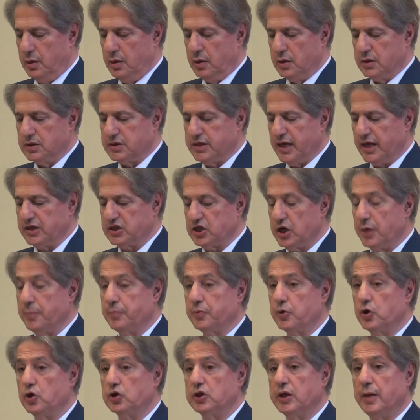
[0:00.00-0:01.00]
Such a
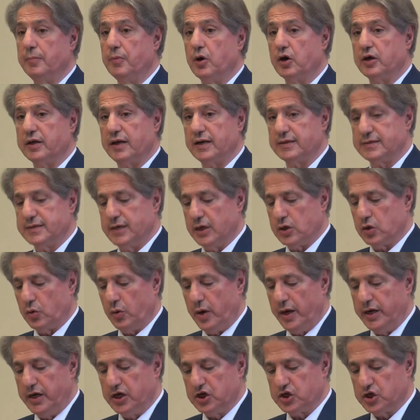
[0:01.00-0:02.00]
pro-democracy
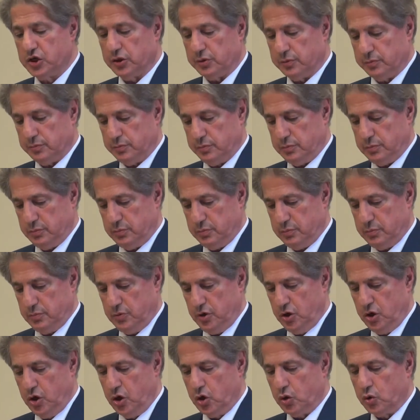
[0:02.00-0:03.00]
coalition
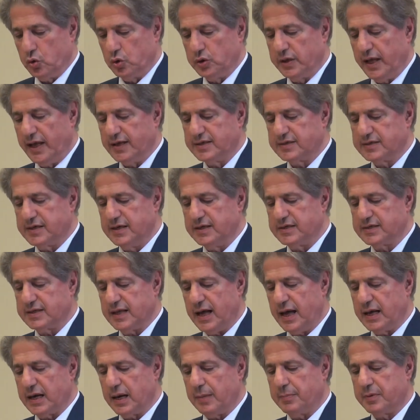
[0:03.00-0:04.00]
could assist
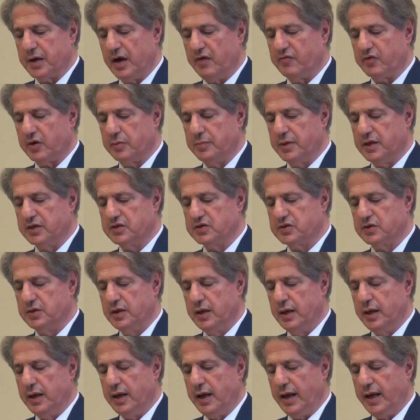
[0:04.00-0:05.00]
Arab governments
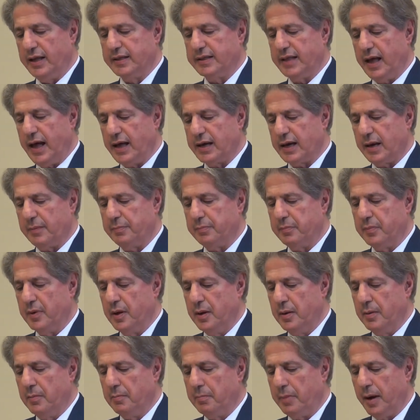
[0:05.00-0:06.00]
and Arab
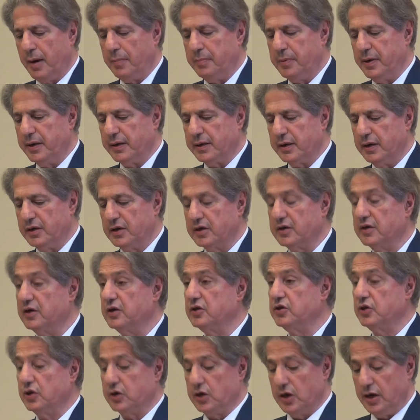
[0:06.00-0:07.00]
public in
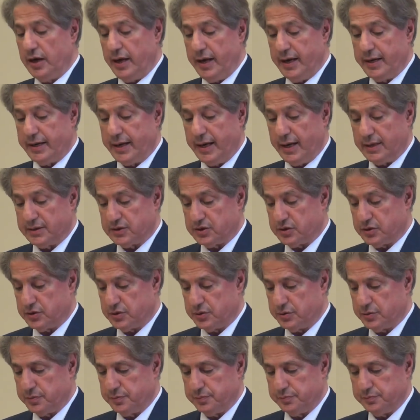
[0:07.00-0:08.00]
critical
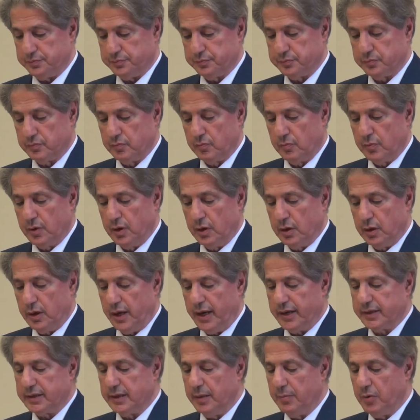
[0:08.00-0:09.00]
areas,
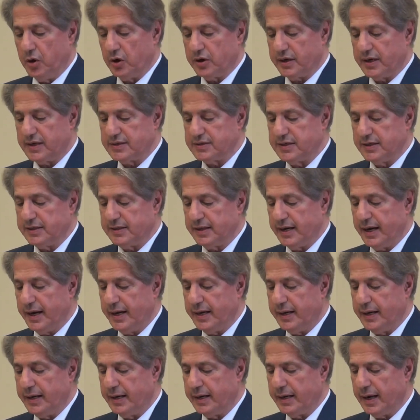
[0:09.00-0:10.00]
like democracy
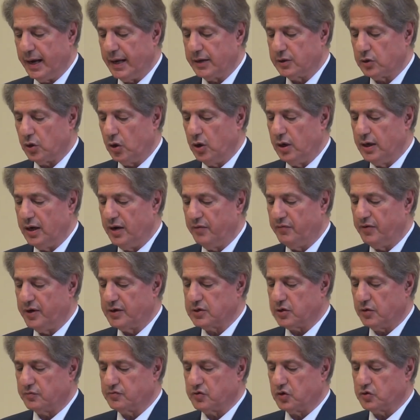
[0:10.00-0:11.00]
training at all
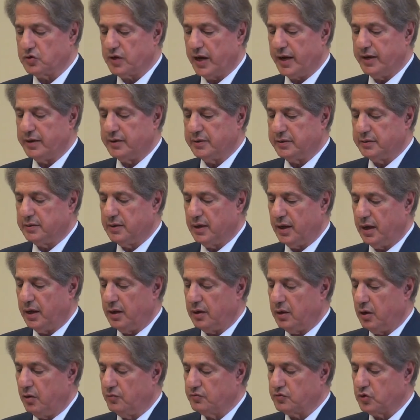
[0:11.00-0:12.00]
levels of society,
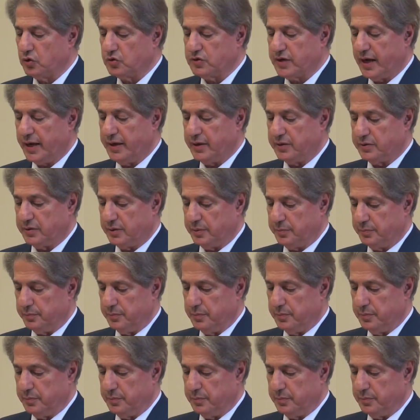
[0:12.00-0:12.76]
of society